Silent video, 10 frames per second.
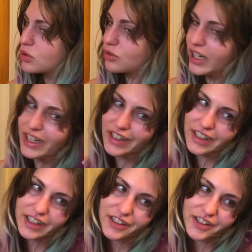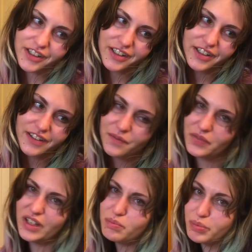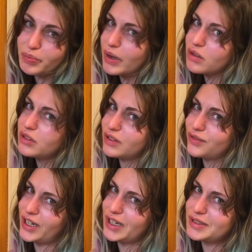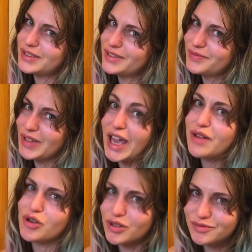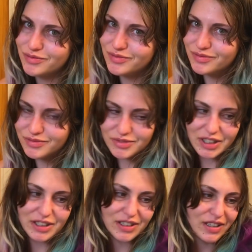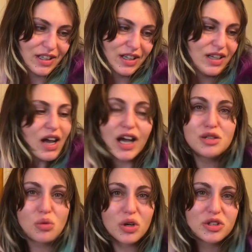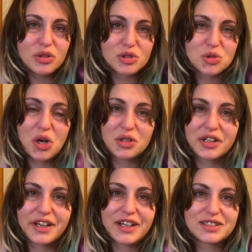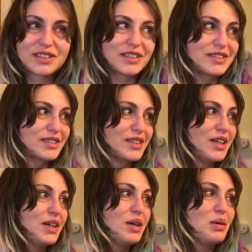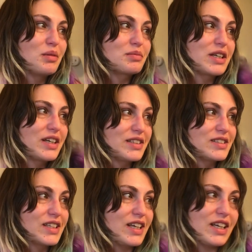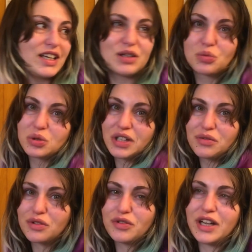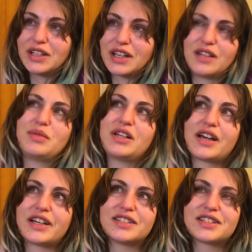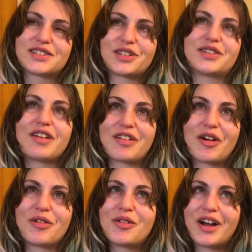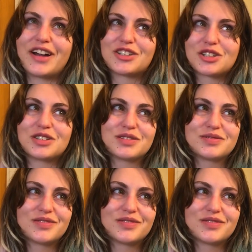Rain here, it barely fades, ever. Like, I warn you strongly against this, because it will never fade. I mean, I guess it's a good thing though. I shouldn't